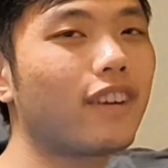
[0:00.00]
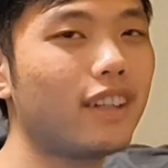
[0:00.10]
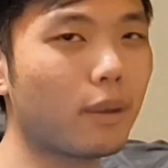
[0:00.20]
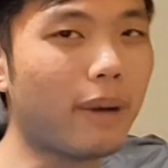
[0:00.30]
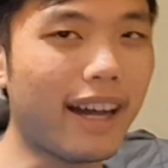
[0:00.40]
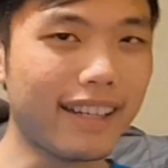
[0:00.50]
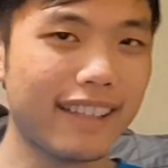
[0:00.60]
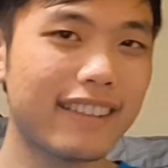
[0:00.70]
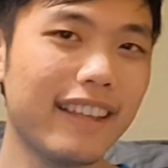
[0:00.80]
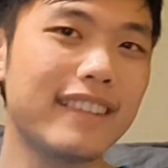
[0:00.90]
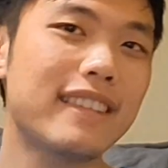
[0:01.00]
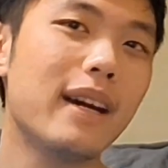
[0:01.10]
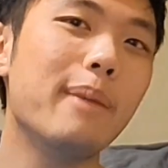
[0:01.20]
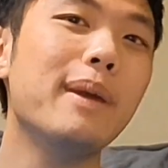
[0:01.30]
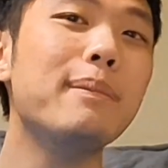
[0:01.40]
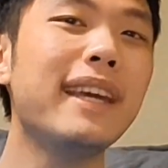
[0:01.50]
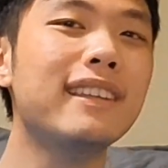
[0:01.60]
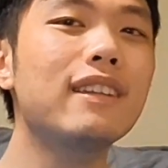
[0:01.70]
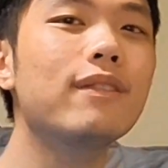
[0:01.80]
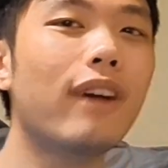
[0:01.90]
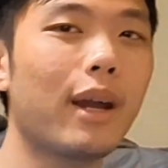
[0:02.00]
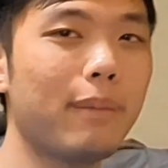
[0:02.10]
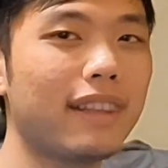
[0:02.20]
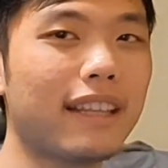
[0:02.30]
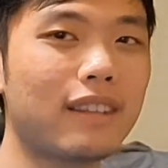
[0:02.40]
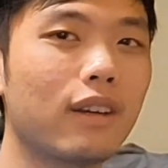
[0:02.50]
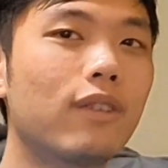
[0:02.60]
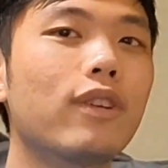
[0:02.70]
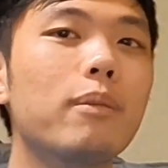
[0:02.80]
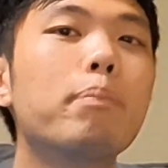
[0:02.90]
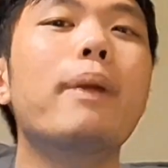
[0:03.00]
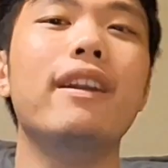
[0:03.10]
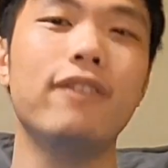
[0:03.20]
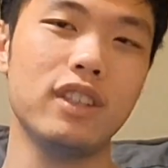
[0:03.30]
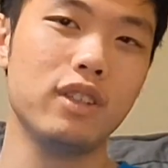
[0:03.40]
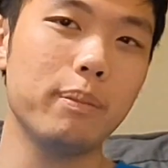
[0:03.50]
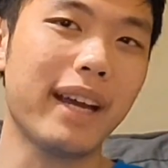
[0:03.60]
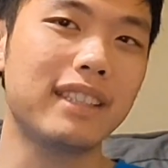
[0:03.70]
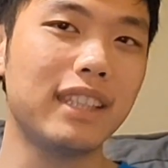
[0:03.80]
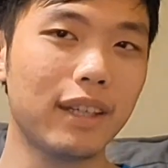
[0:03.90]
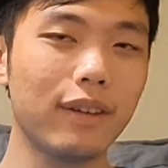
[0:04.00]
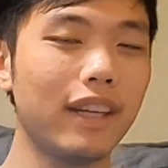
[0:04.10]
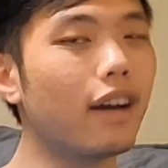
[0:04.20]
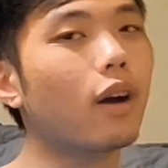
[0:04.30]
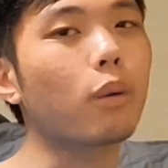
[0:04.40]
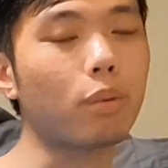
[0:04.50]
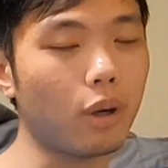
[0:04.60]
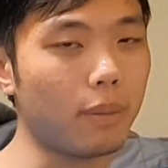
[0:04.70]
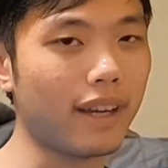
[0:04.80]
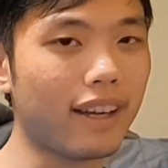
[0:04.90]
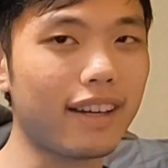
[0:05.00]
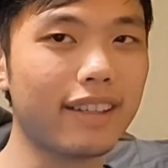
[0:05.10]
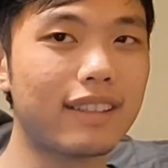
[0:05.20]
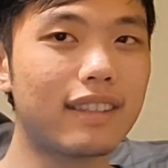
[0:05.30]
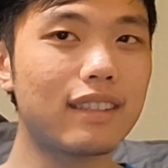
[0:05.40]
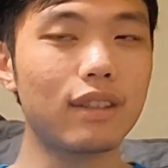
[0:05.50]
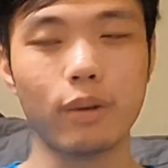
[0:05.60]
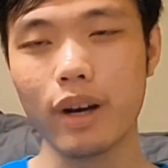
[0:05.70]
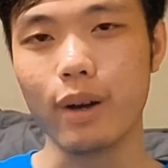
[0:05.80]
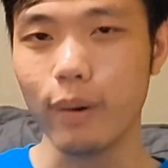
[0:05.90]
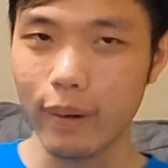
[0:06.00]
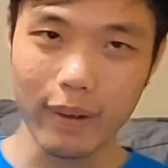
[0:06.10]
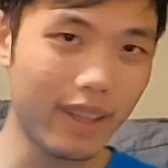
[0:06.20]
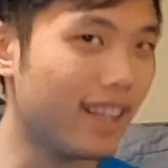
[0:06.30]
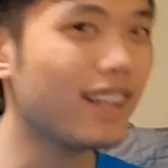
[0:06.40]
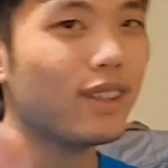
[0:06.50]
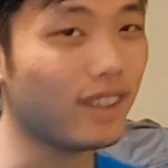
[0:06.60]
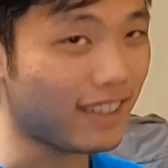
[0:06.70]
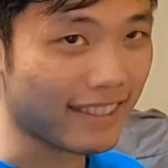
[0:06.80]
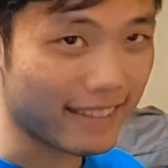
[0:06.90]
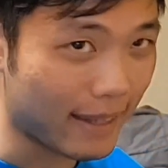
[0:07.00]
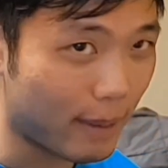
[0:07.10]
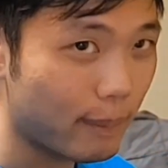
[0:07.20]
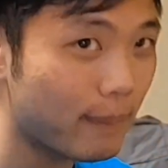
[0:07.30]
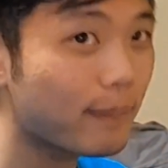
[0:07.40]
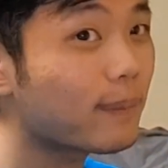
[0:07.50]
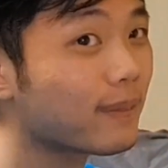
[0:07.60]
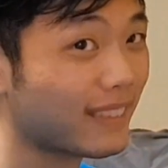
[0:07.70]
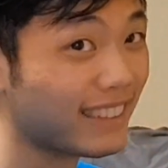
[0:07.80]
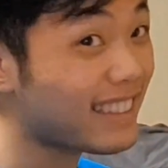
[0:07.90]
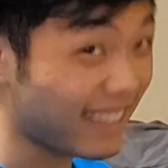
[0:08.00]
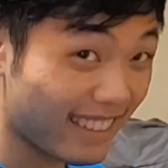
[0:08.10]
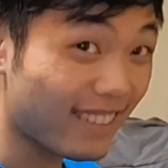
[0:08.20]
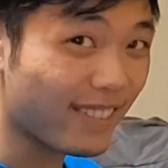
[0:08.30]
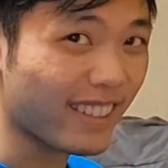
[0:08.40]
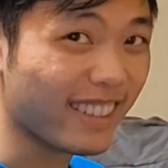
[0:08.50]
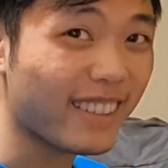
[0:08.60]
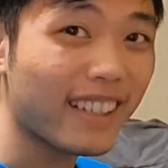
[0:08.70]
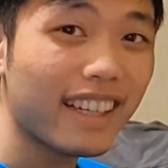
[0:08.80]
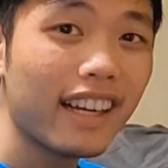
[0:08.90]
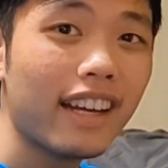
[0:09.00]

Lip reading: for your body since it makes an environment that's good for beneficial bacteria or probiotics to grow. And then you ingest them. Good for you.